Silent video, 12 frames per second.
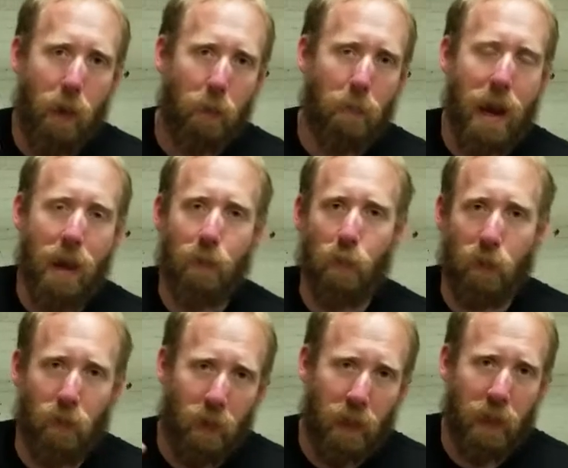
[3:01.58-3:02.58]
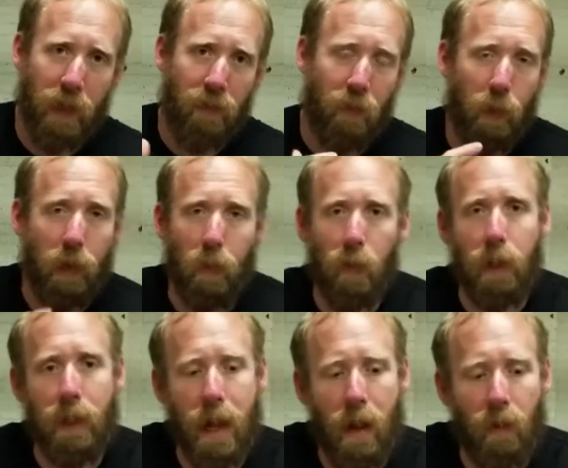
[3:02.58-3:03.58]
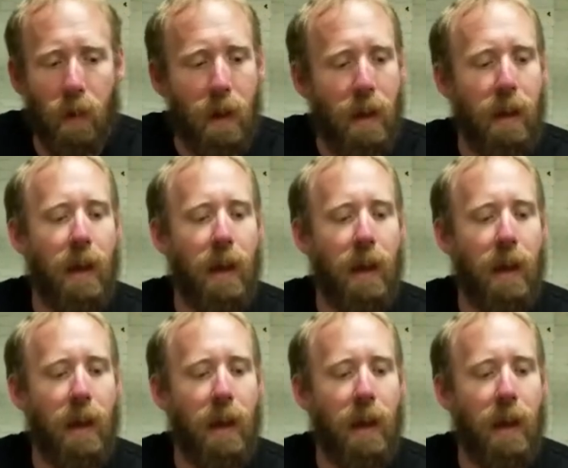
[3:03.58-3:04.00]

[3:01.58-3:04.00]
bath with circulation, we cool it down,